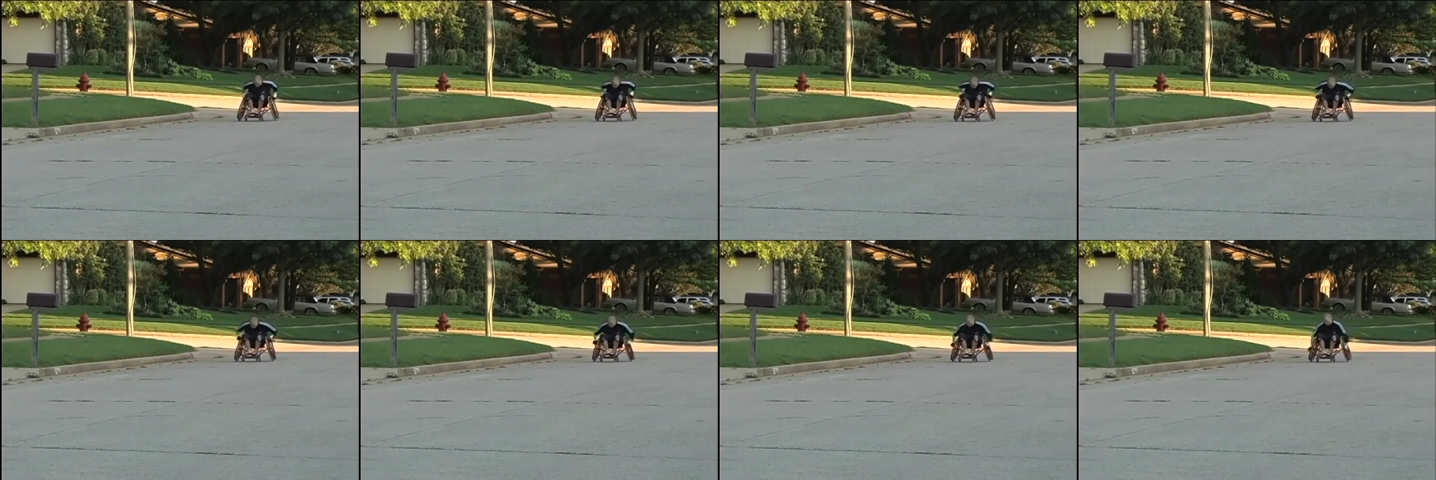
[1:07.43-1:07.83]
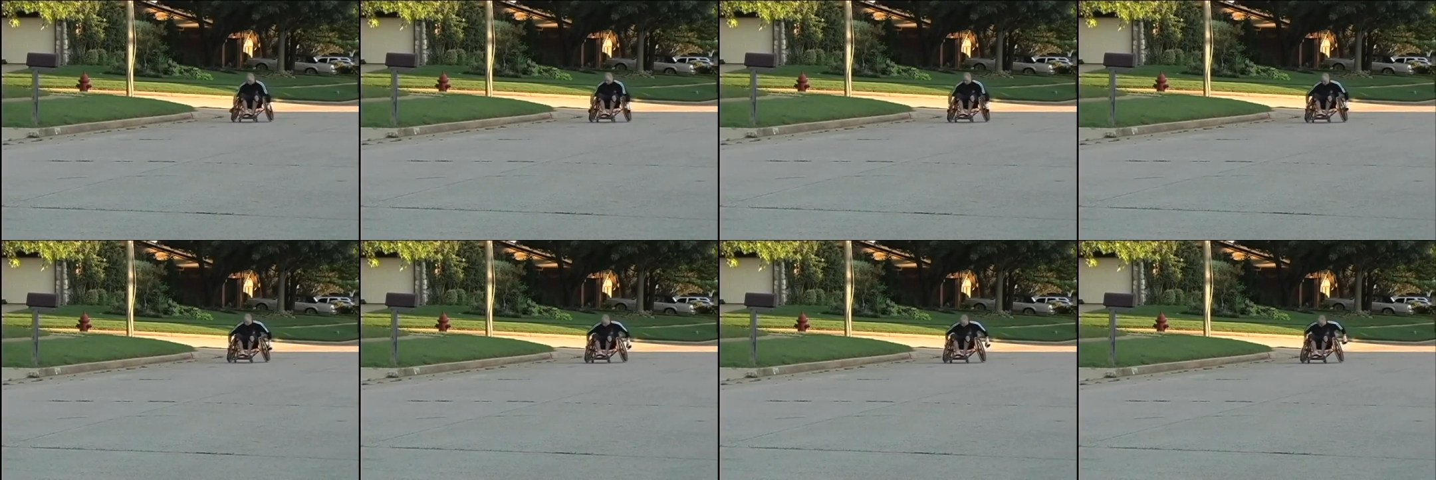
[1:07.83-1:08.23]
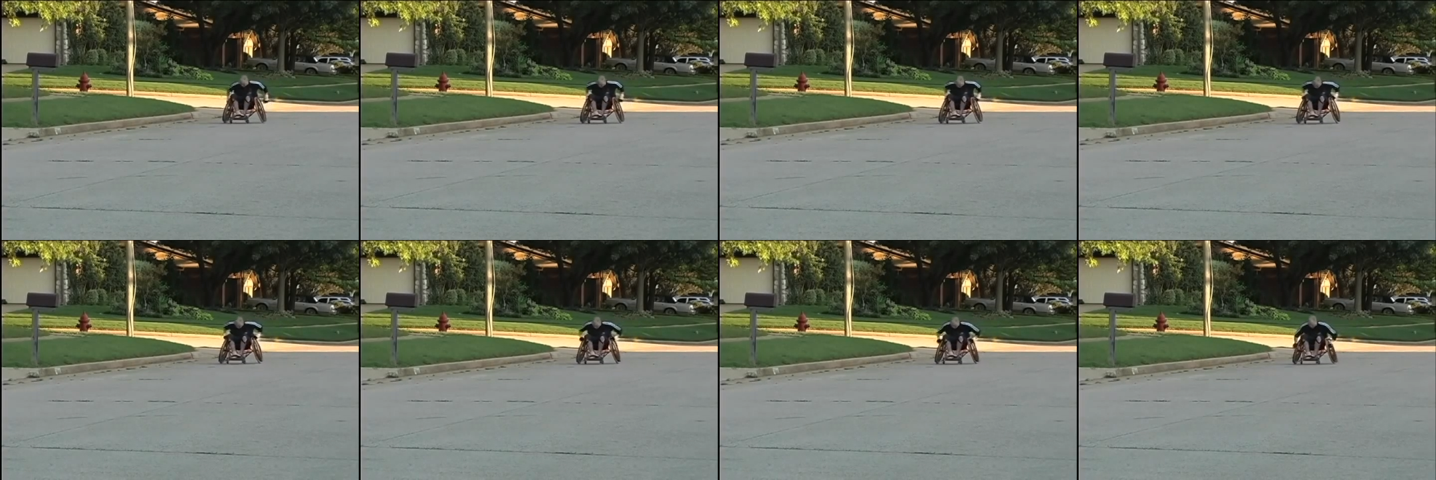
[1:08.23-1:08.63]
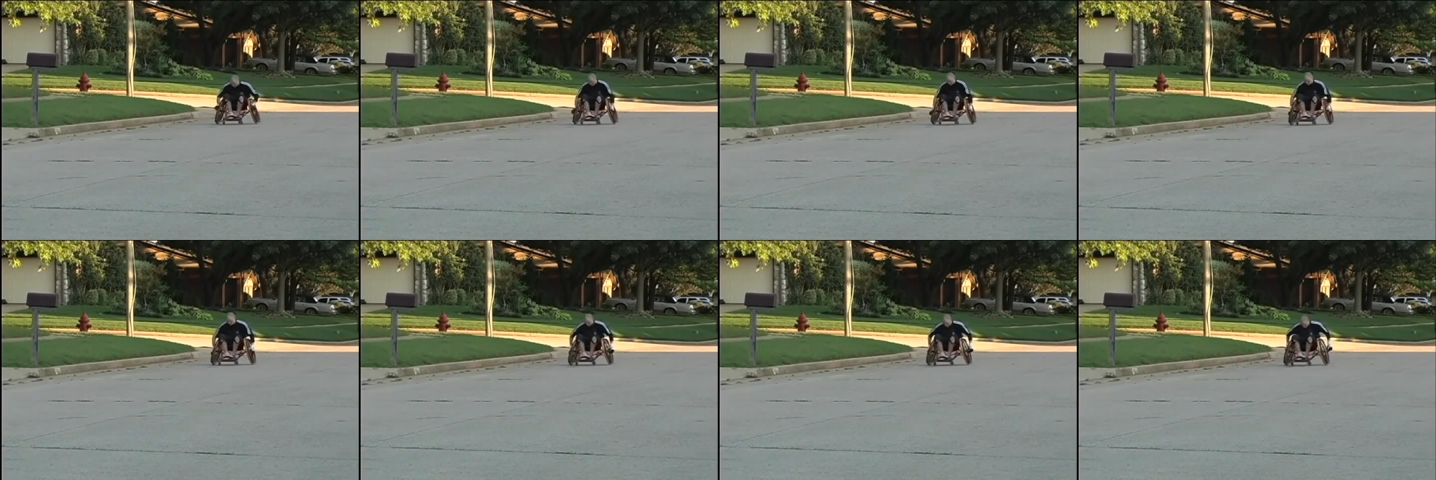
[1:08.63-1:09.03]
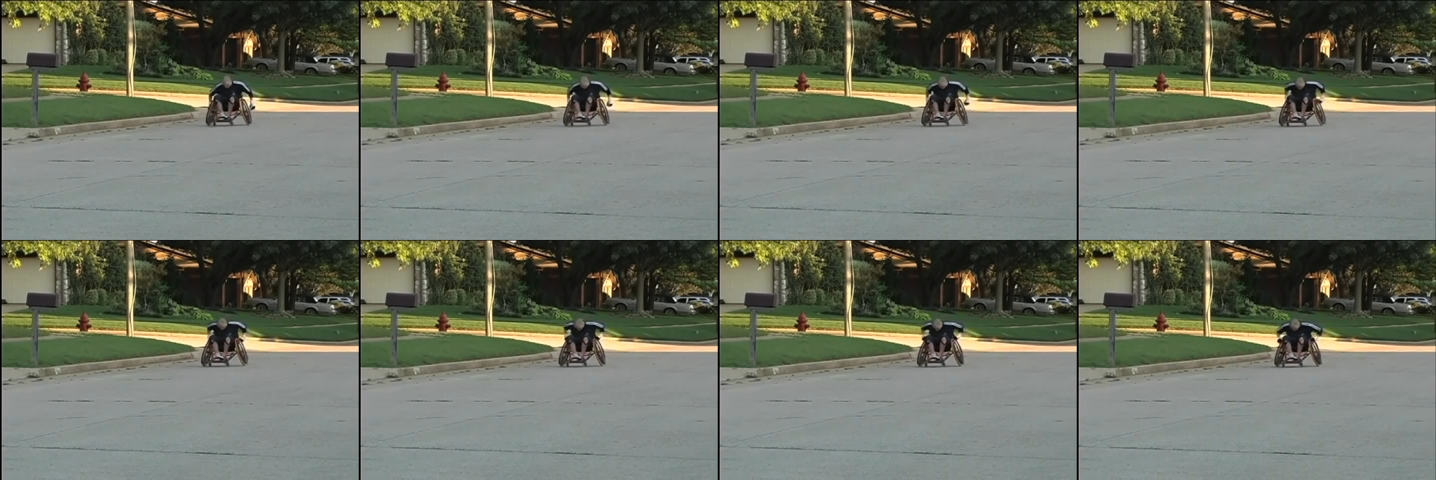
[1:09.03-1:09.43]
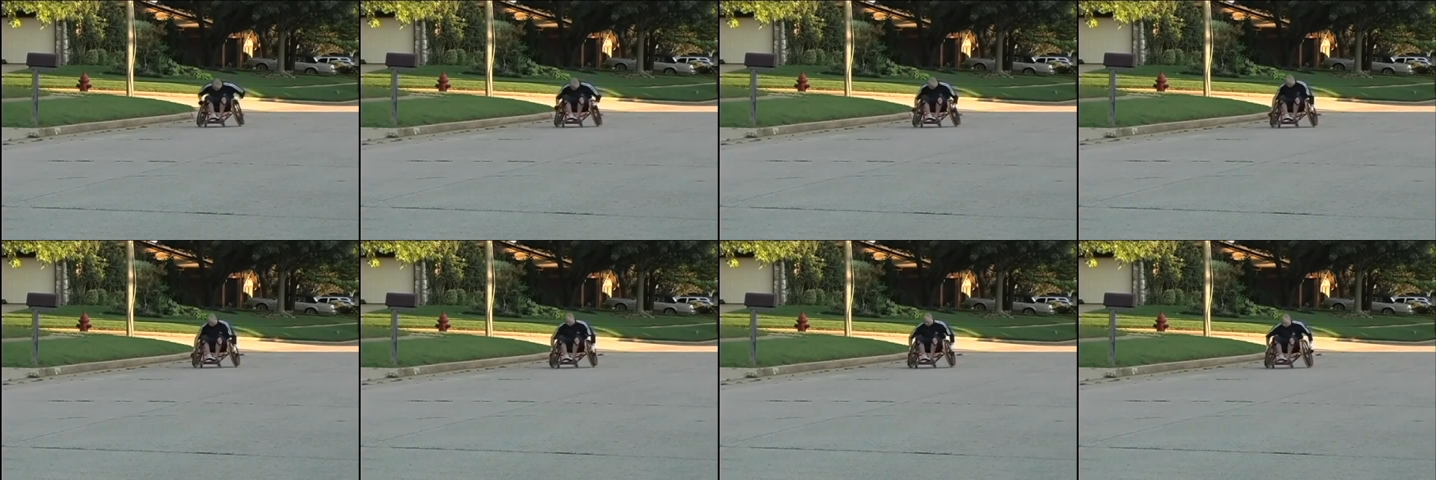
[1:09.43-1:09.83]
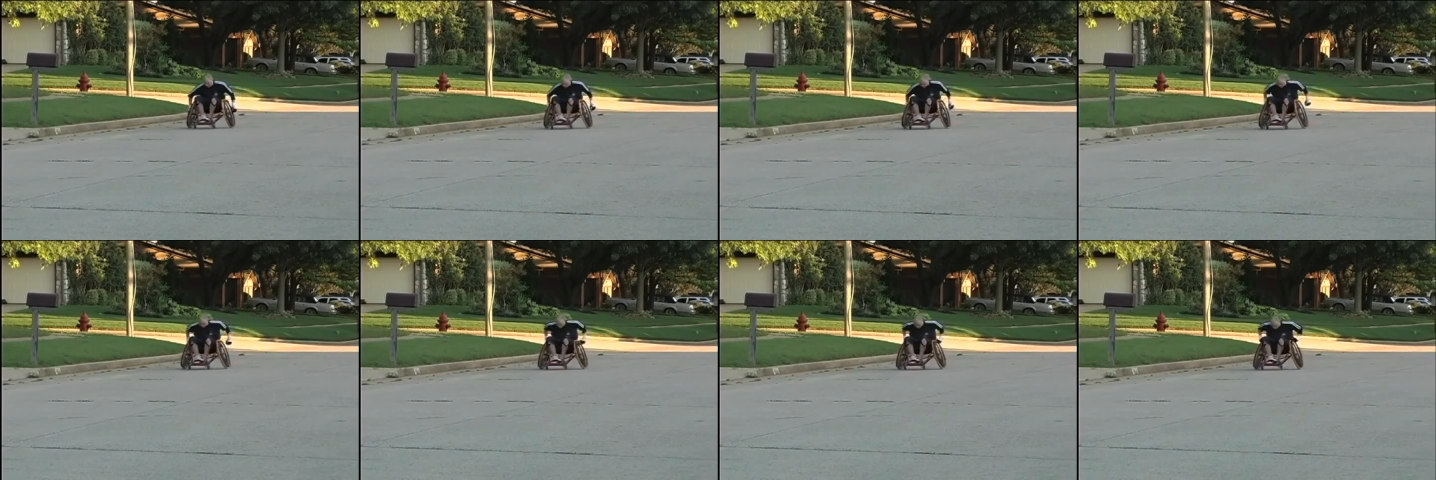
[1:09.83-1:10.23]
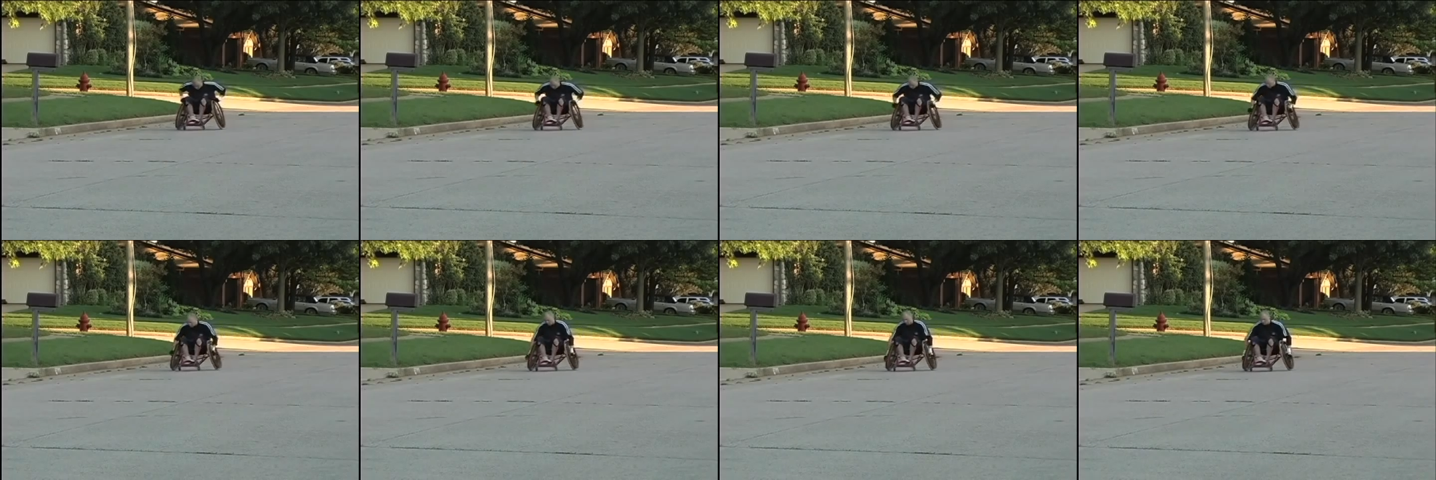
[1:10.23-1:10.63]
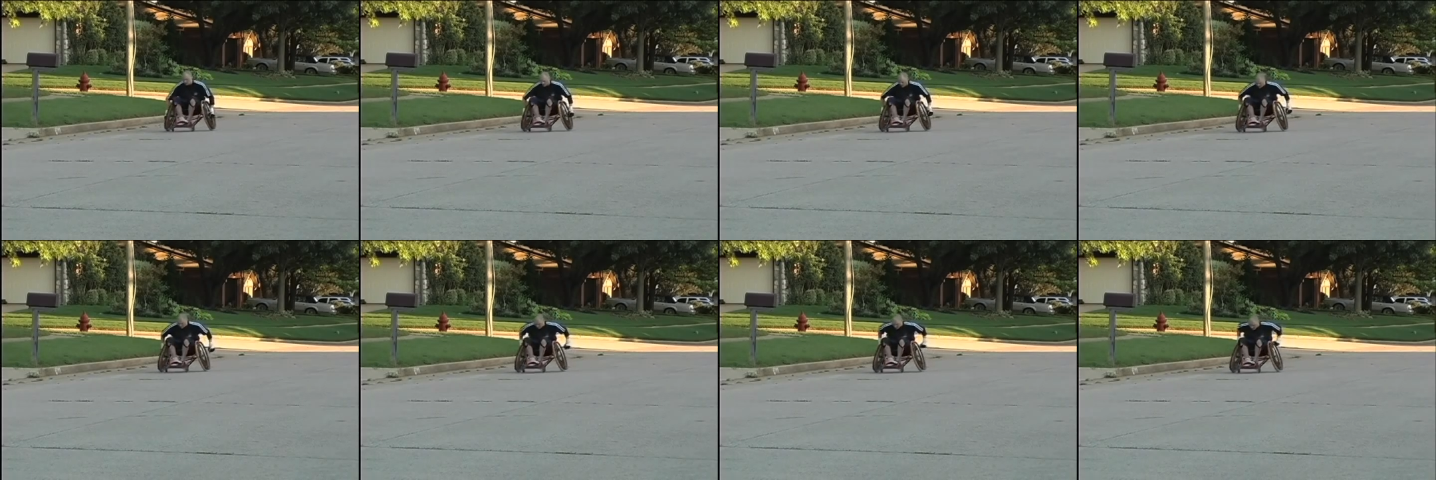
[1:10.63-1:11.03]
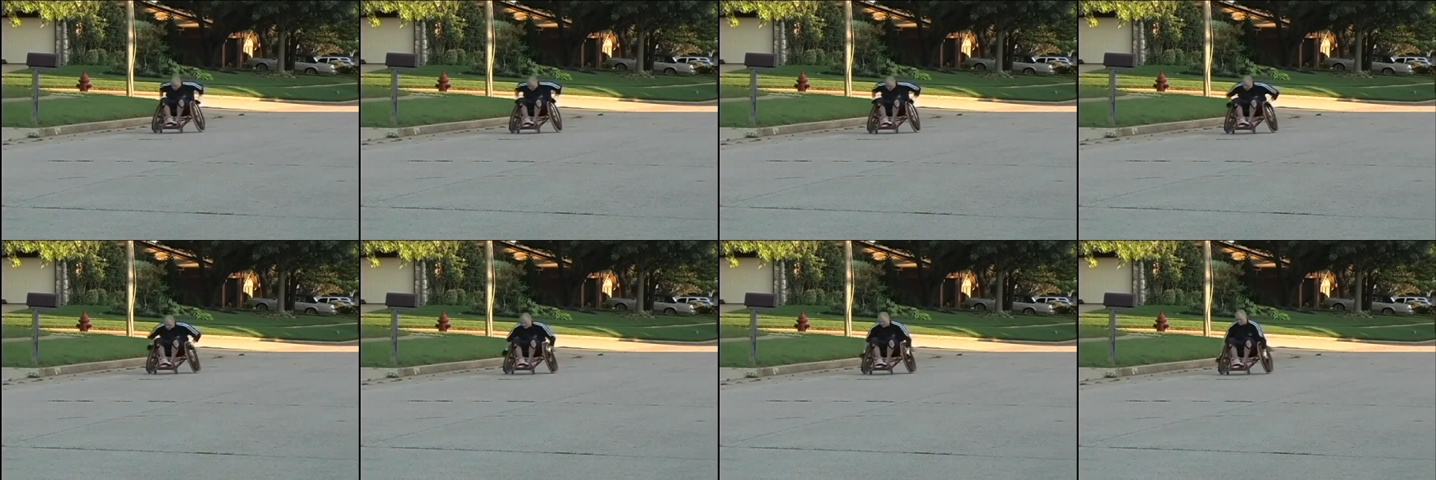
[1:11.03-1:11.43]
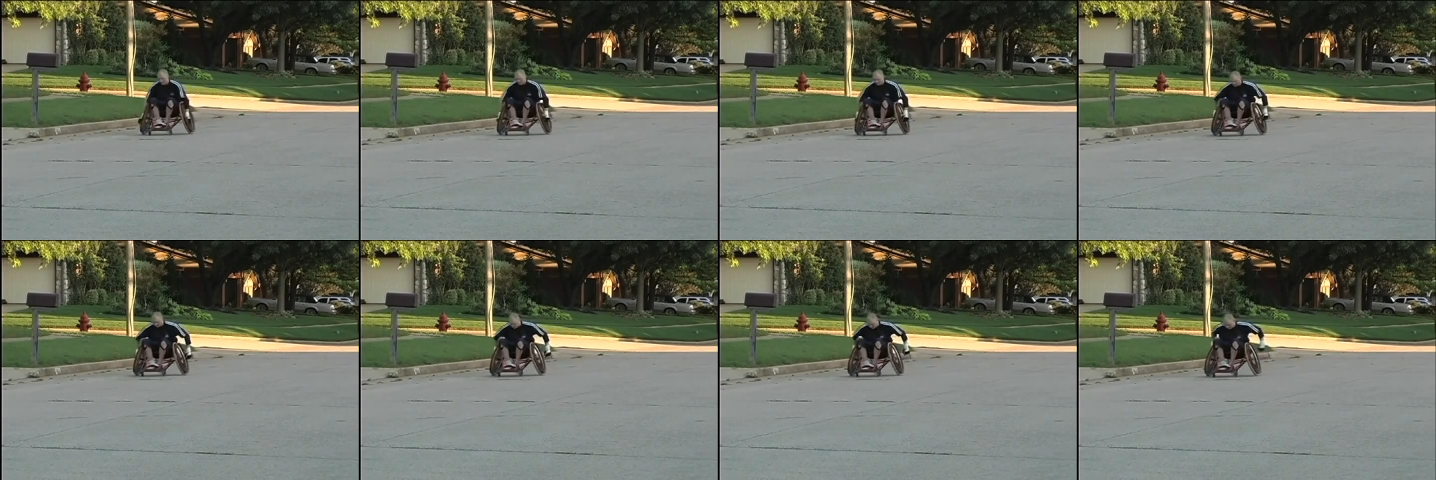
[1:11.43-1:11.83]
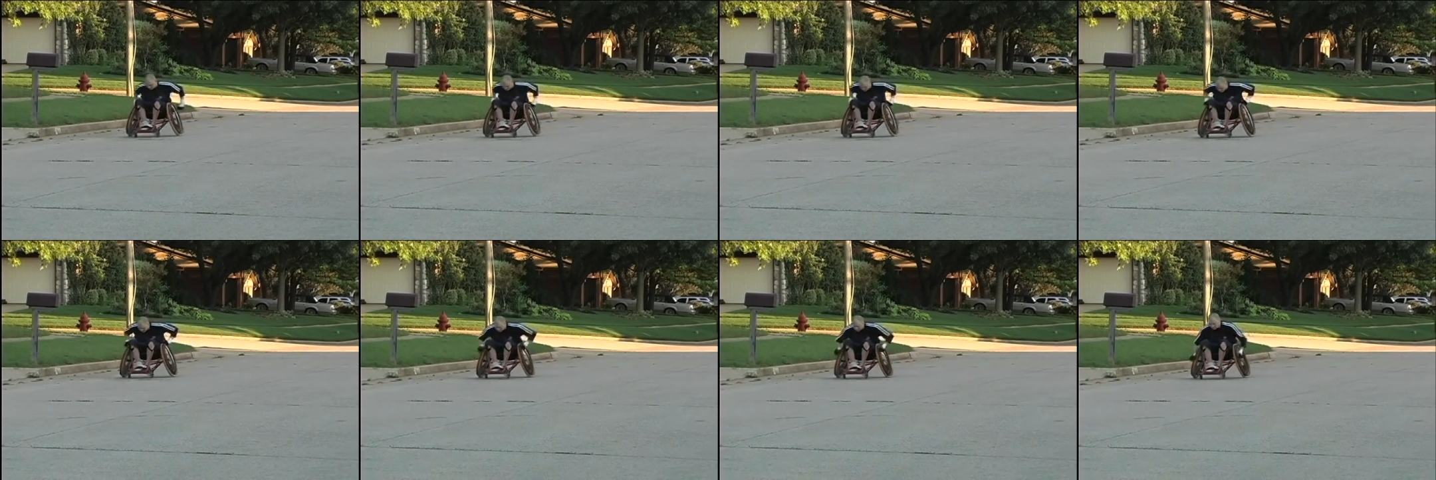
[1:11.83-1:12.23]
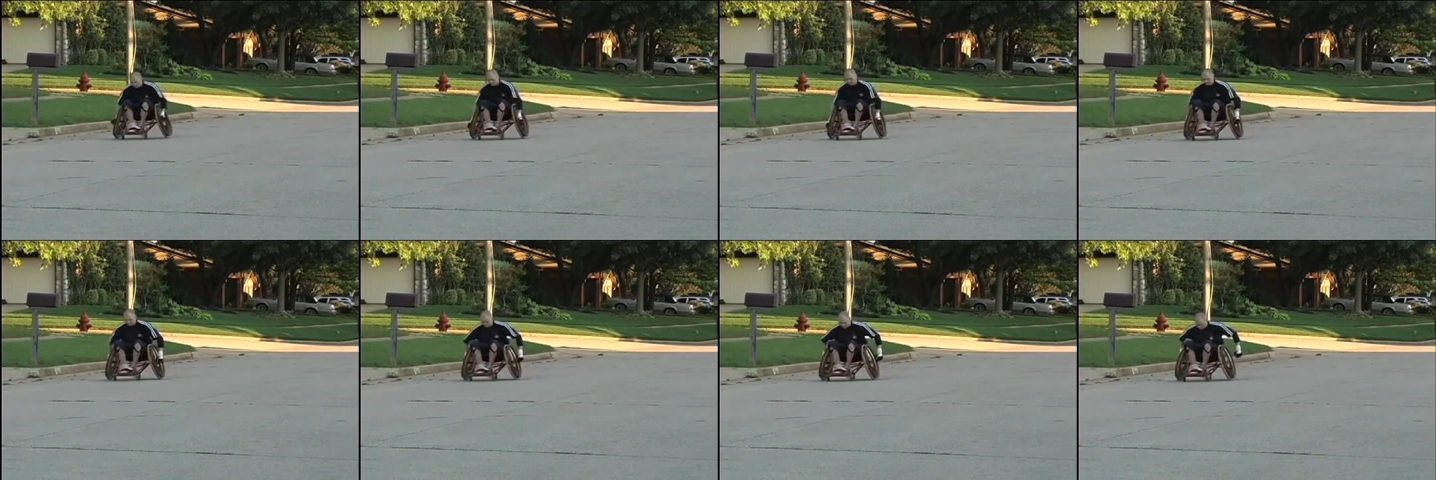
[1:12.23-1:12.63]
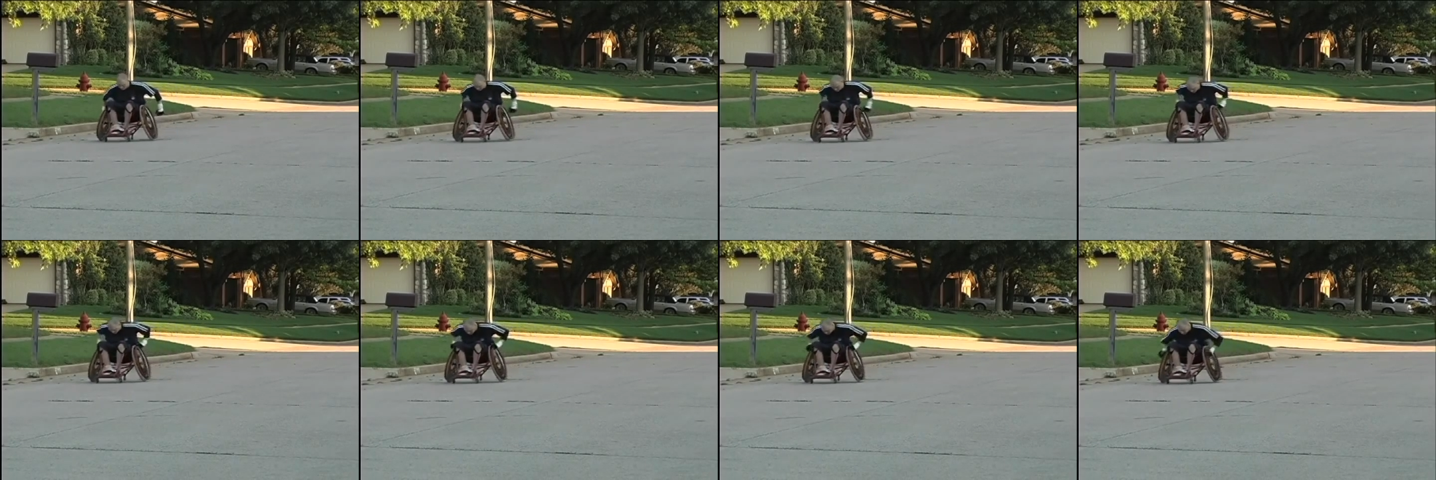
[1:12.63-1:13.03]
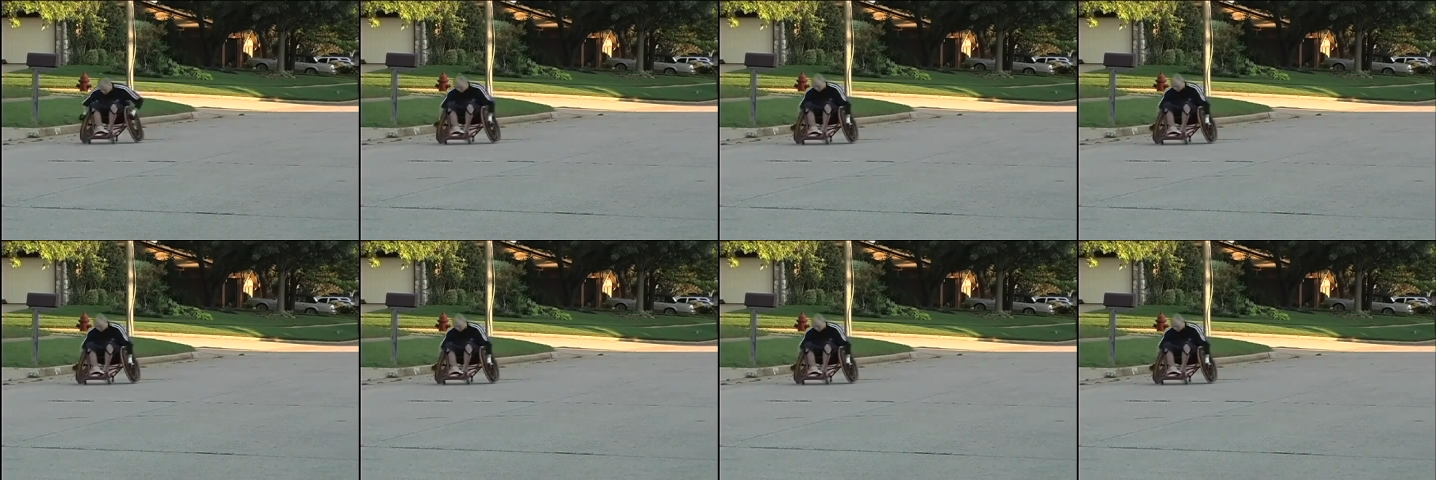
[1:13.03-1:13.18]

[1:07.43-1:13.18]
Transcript: [unreadable: no face in view]